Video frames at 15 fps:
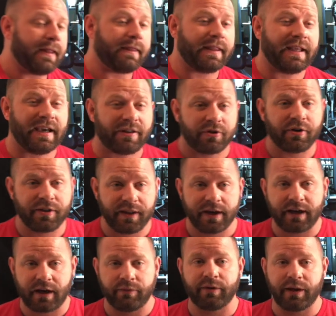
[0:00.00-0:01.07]
The other
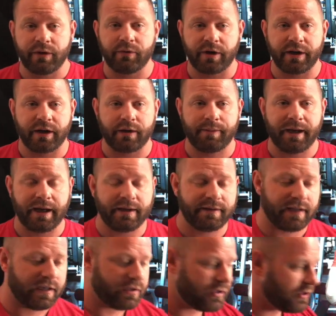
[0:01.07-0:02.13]
thing I really want you to pay
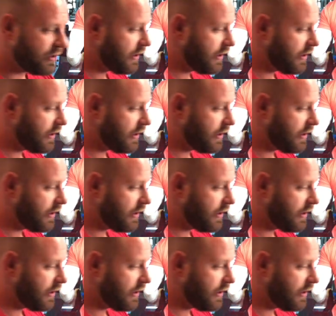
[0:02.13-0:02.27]
attention